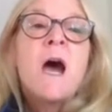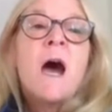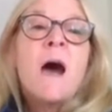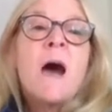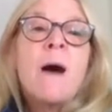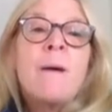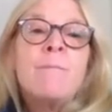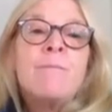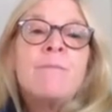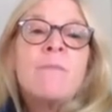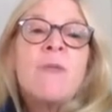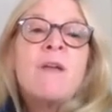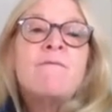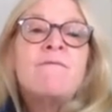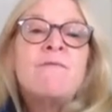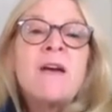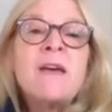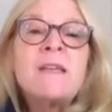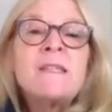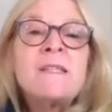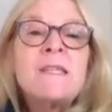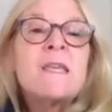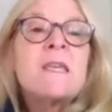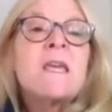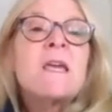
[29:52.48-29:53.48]
Um,
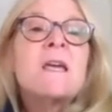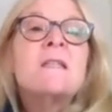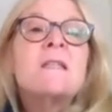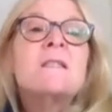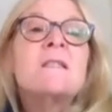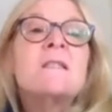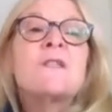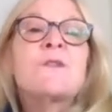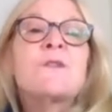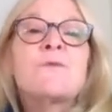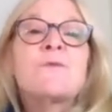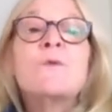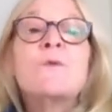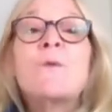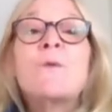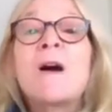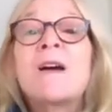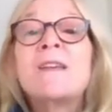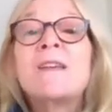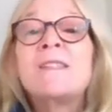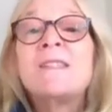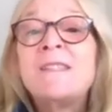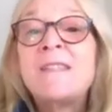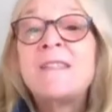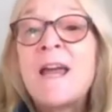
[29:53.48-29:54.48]
vesicants through a
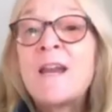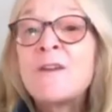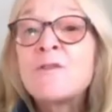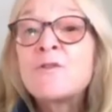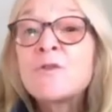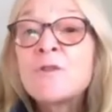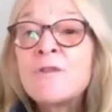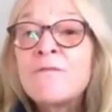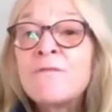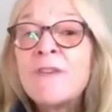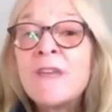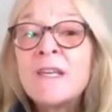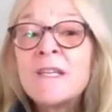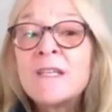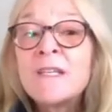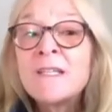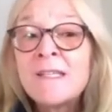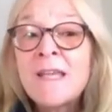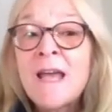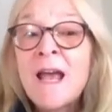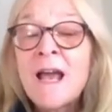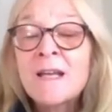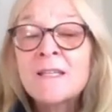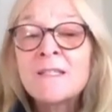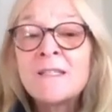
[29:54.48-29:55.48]
central
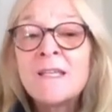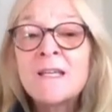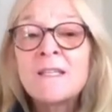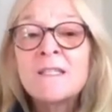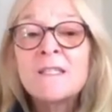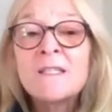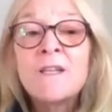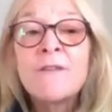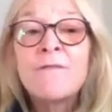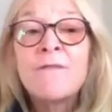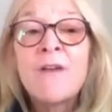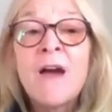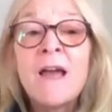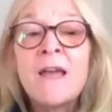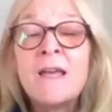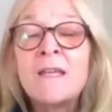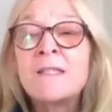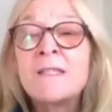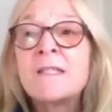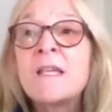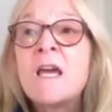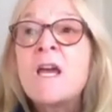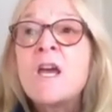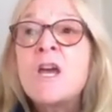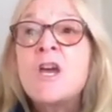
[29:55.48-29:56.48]
venous access
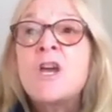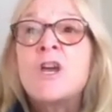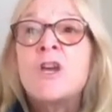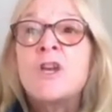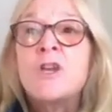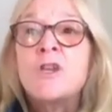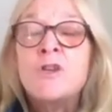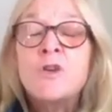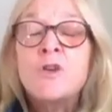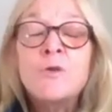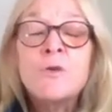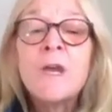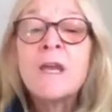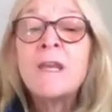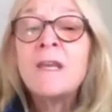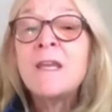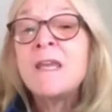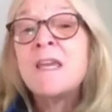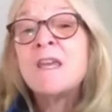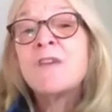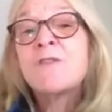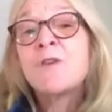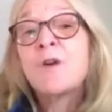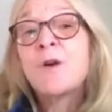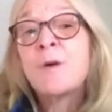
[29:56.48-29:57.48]
device you can
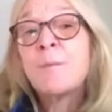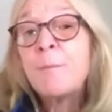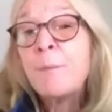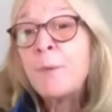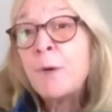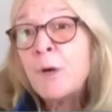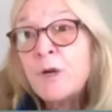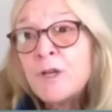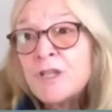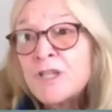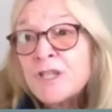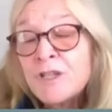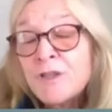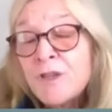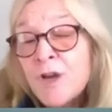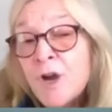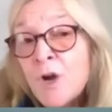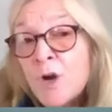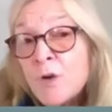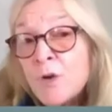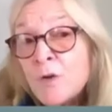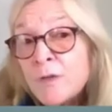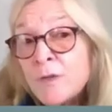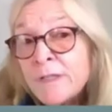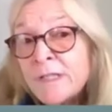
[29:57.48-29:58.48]
either push
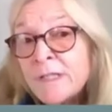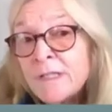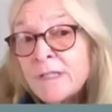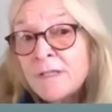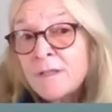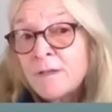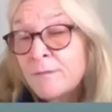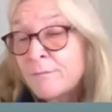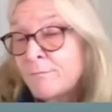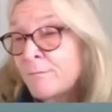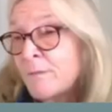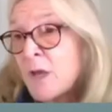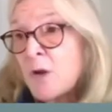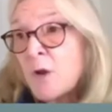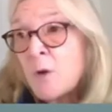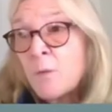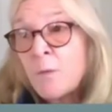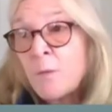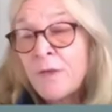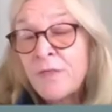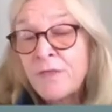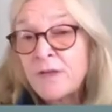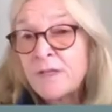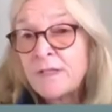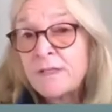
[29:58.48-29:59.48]
those, you know,
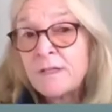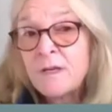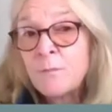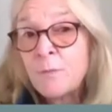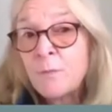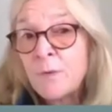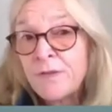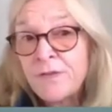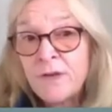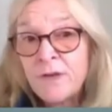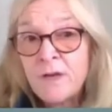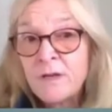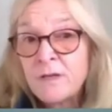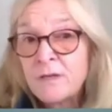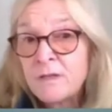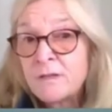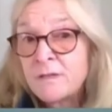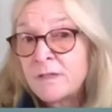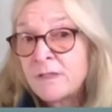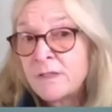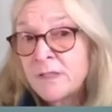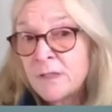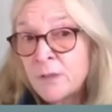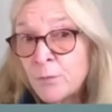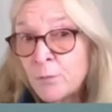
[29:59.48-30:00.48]
with a with a
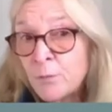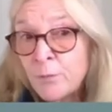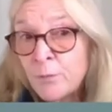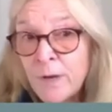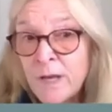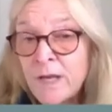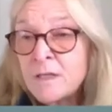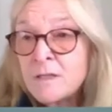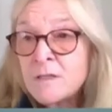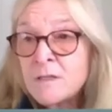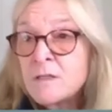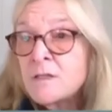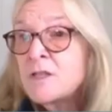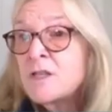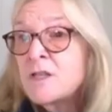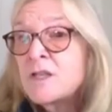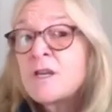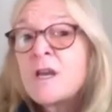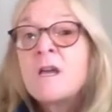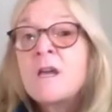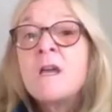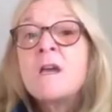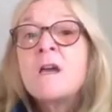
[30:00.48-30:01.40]
syringe.